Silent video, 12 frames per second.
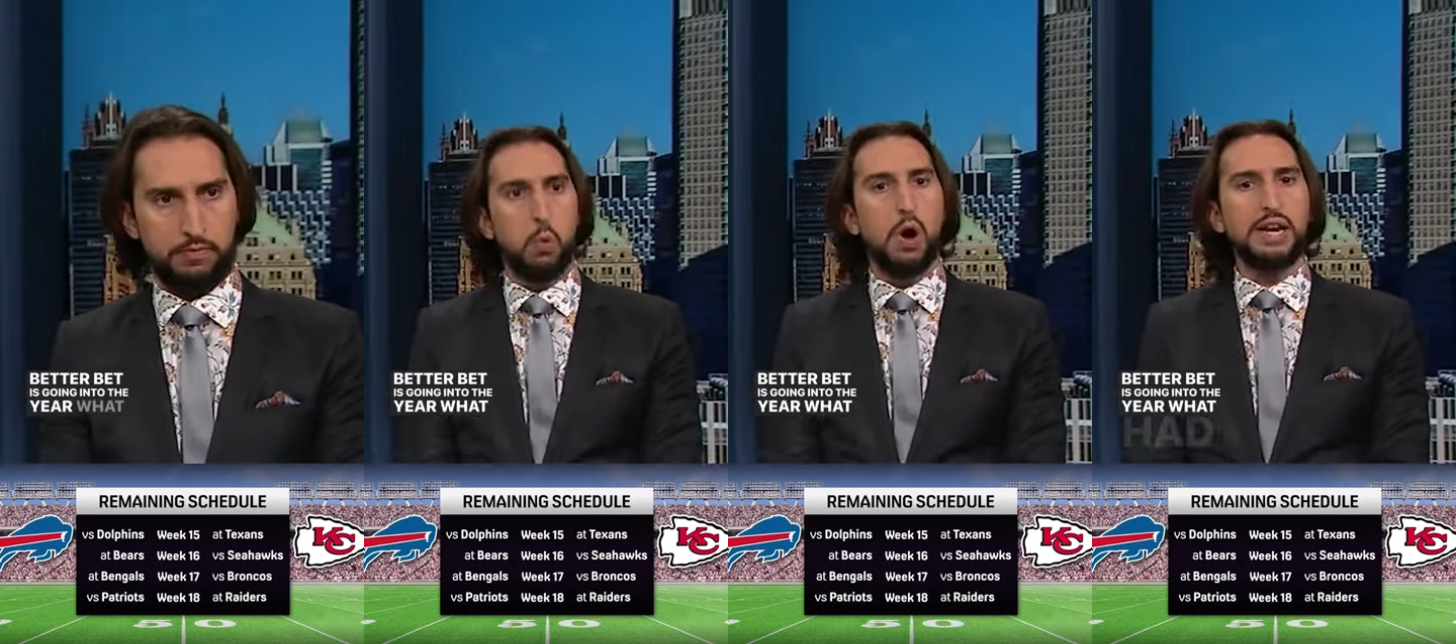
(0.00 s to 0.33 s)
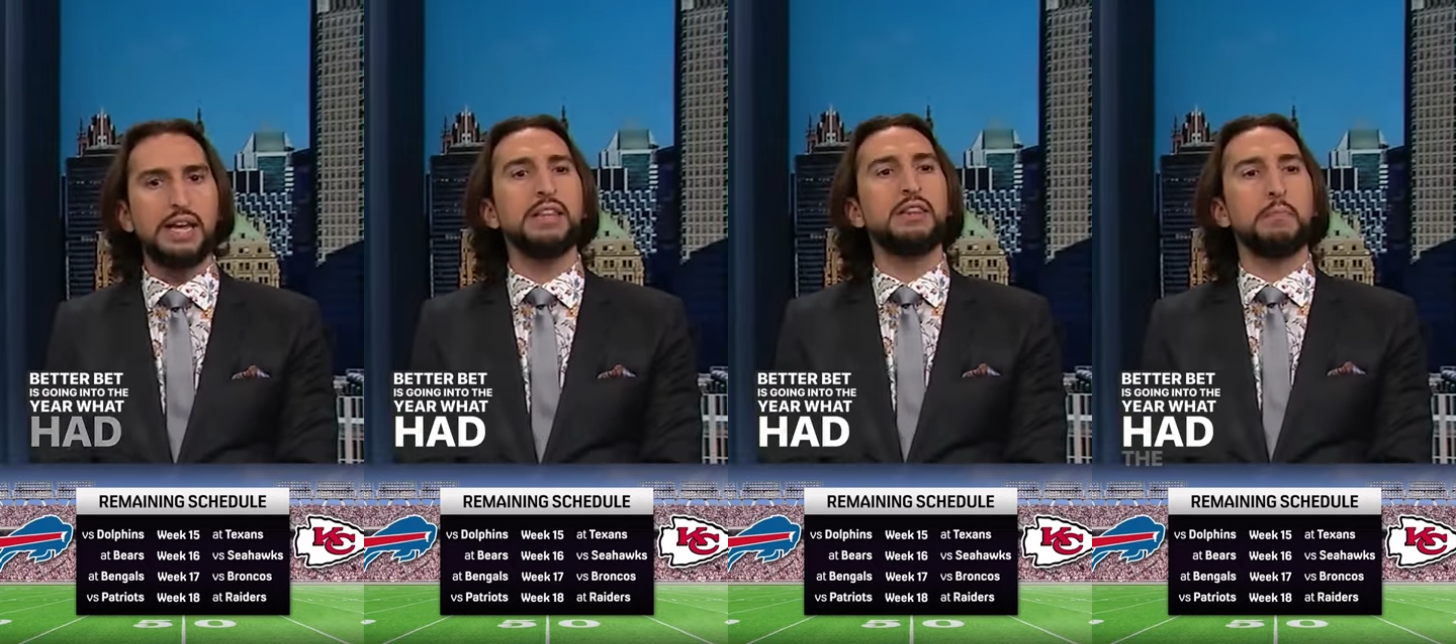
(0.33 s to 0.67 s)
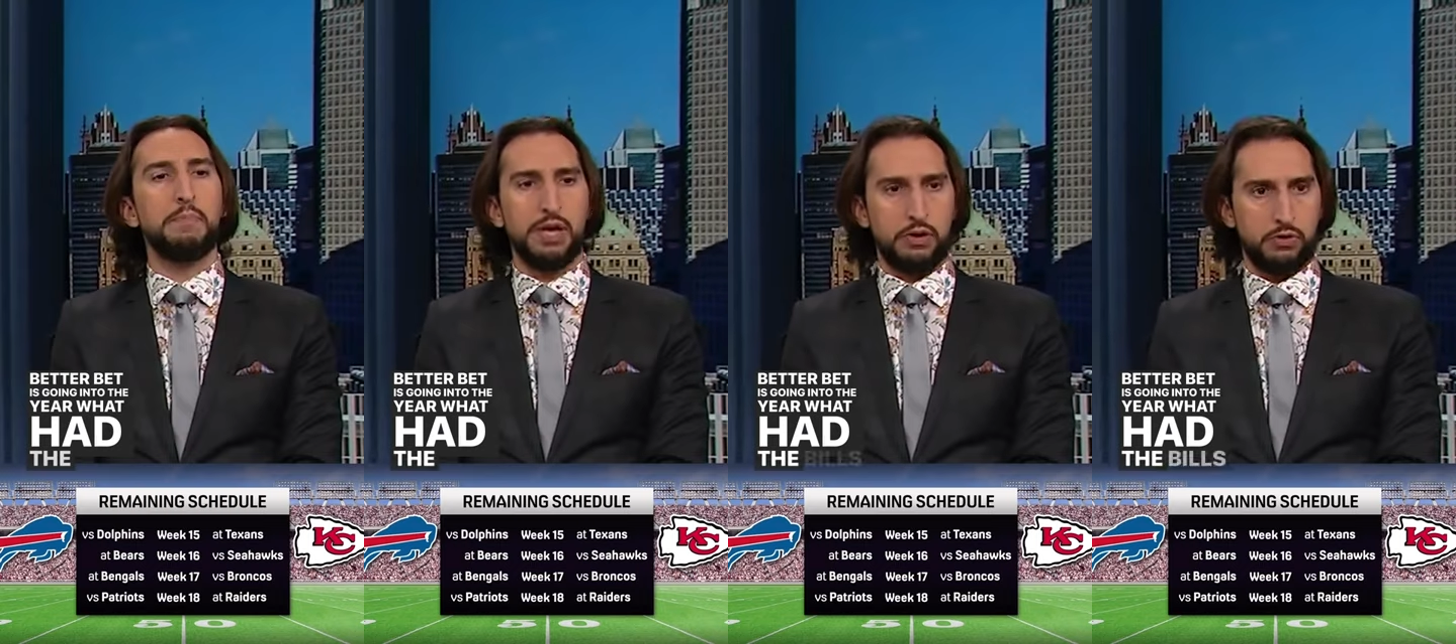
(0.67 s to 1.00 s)
What had the
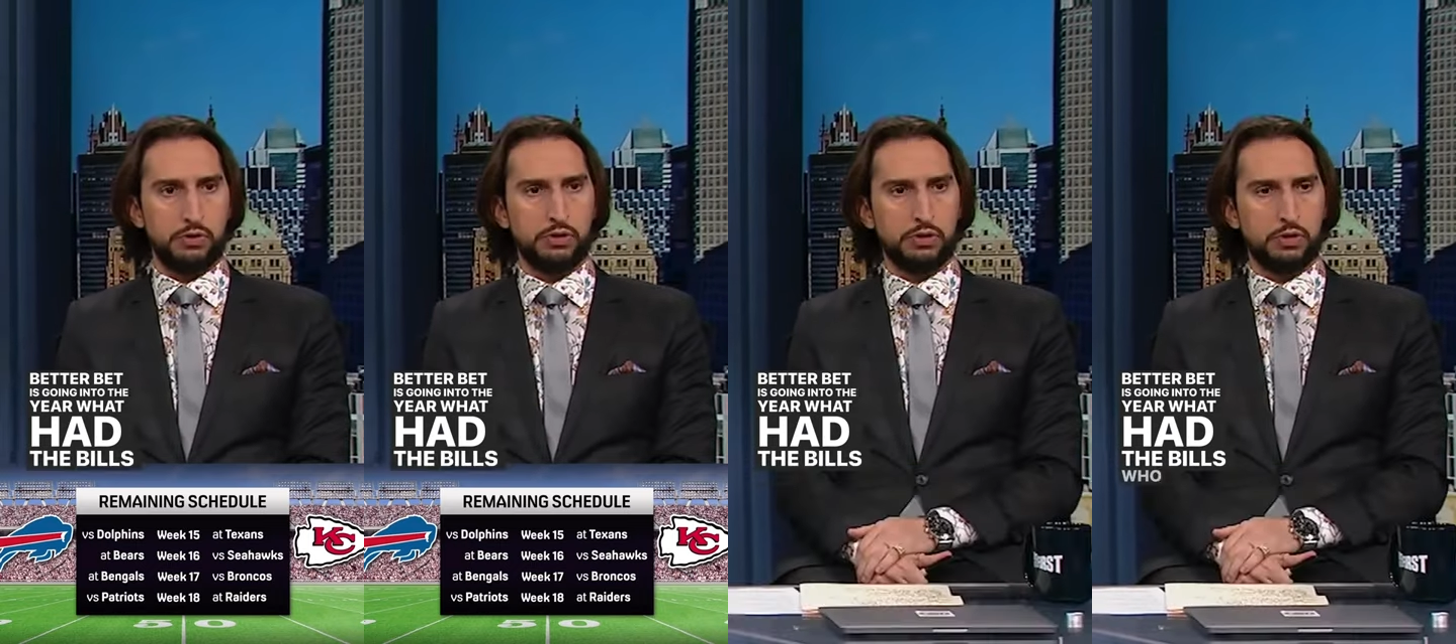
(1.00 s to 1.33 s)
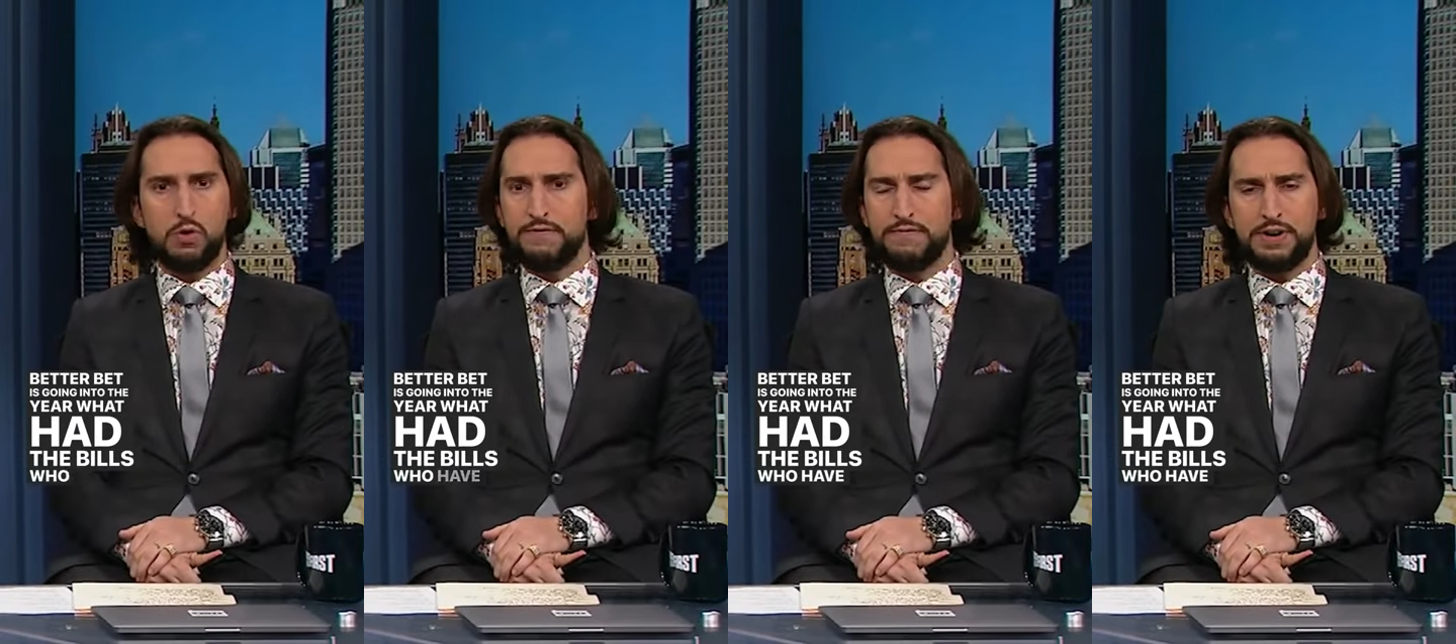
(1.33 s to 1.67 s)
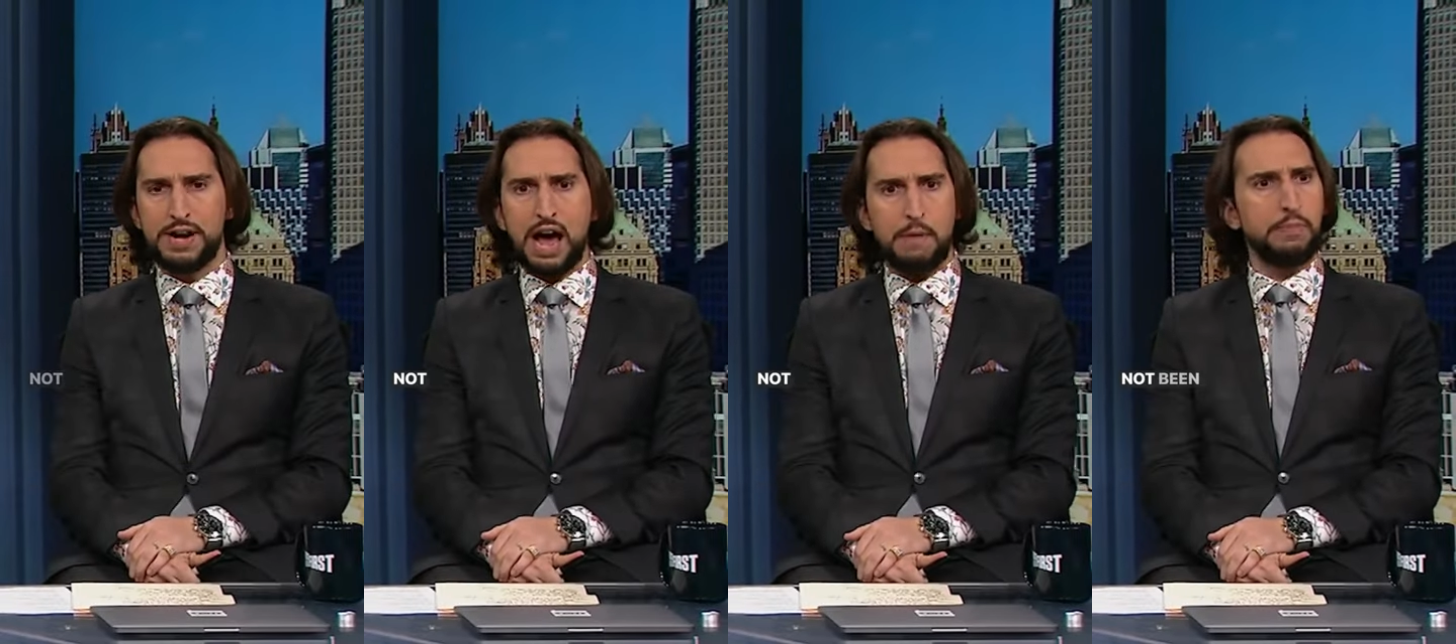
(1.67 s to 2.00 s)
Bills, who have
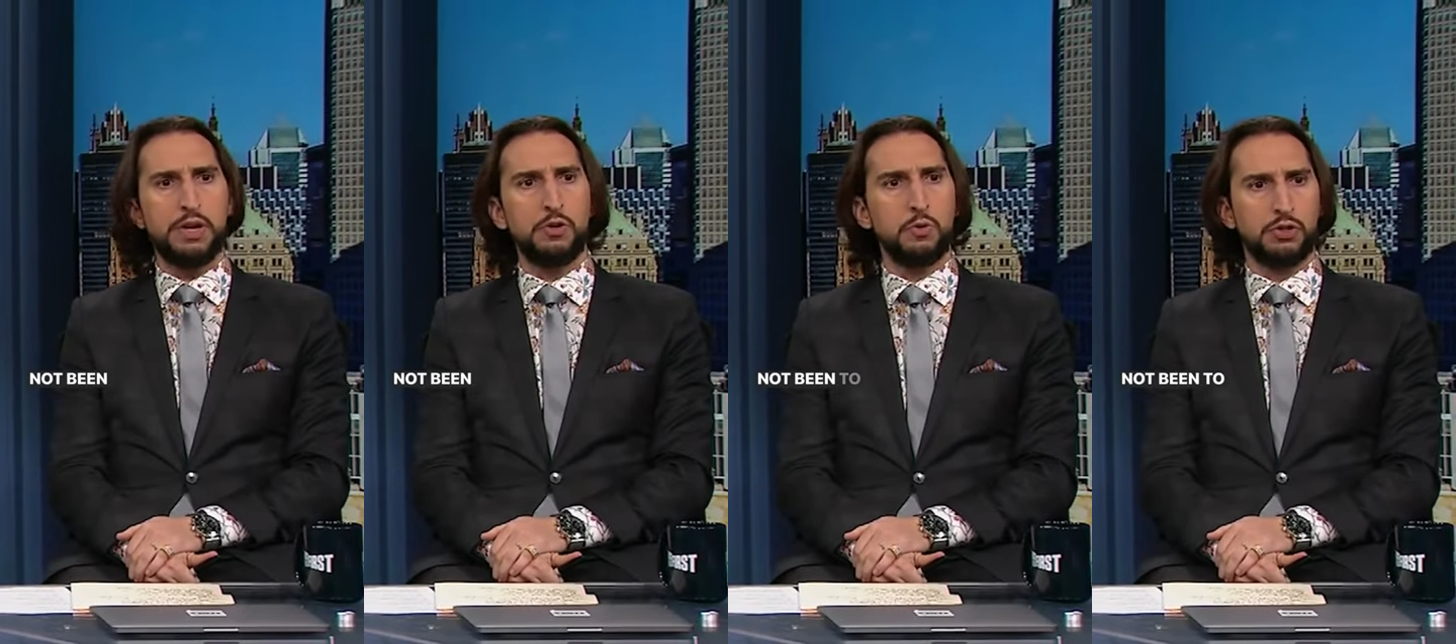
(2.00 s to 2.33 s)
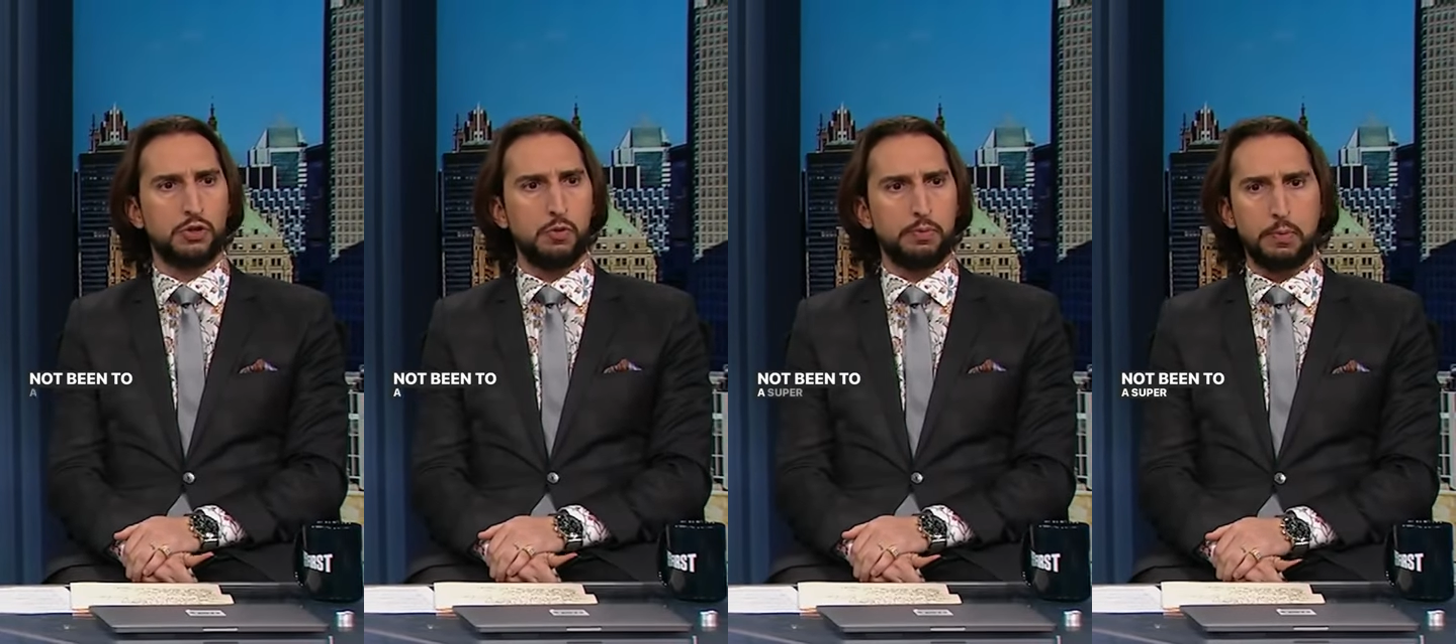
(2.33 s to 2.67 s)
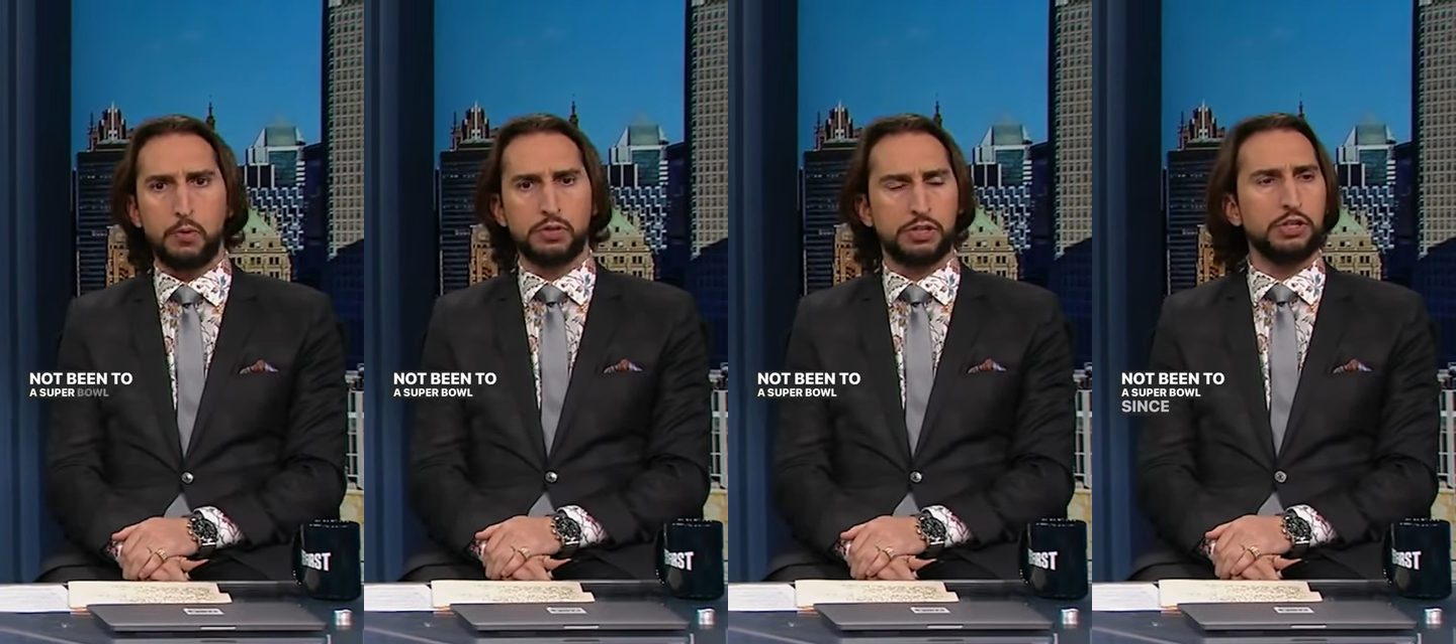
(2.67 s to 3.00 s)
not been to a
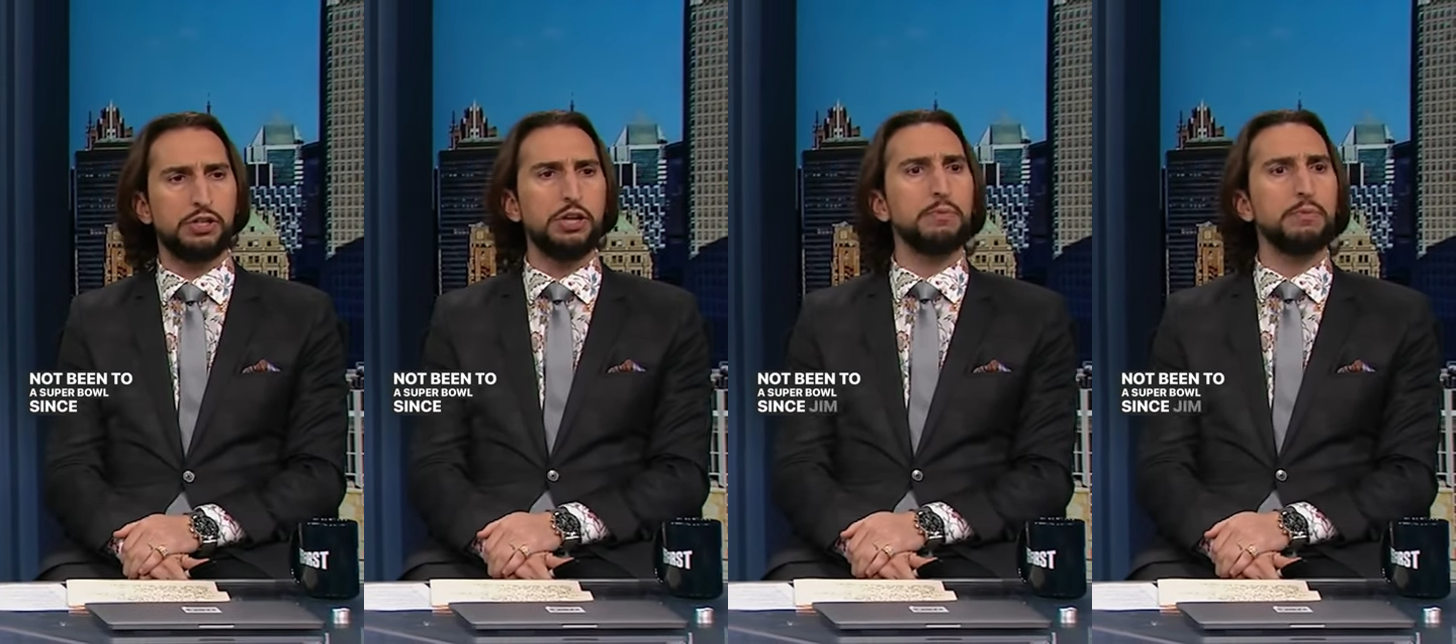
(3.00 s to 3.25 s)
Super Bowl since